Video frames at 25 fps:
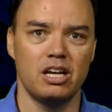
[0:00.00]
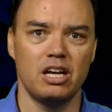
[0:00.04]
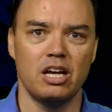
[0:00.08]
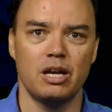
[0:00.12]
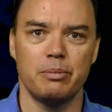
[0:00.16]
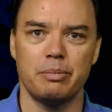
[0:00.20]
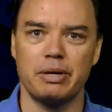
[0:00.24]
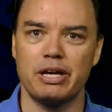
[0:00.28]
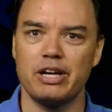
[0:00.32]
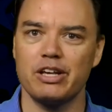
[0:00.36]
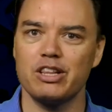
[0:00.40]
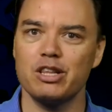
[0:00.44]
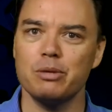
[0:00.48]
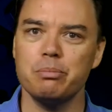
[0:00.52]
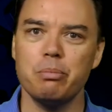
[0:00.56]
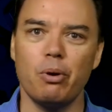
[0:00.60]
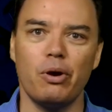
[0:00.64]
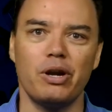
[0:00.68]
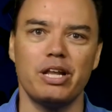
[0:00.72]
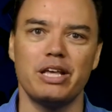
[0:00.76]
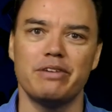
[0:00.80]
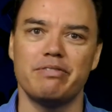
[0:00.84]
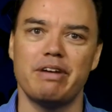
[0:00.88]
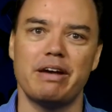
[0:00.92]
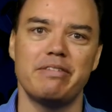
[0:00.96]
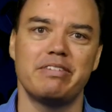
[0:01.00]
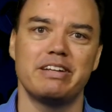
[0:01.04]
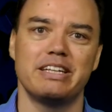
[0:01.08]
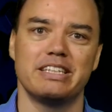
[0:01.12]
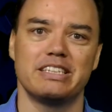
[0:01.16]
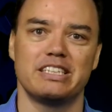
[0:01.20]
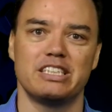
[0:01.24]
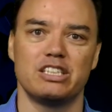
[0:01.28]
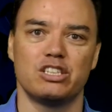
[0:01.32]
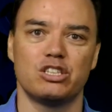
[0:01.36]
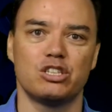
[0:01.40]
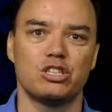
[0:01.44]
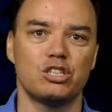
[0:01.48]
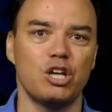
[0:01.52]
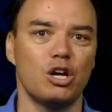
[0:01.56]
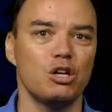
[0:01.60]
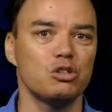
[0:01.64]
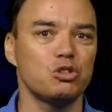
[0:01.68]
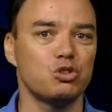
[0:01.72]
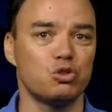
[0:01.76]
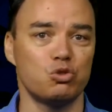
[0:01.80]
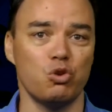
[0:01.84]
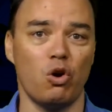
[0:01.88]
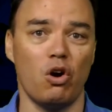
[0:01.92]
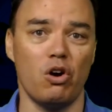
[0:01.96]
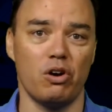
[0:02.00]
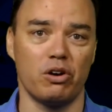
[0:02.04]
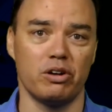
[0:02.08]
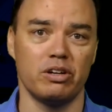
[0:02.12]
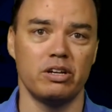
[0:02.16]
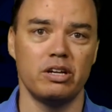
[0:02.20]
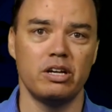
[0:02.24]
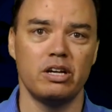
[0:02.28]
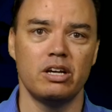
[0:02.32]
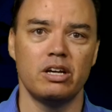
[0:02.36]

Because the body of evidence is so strong,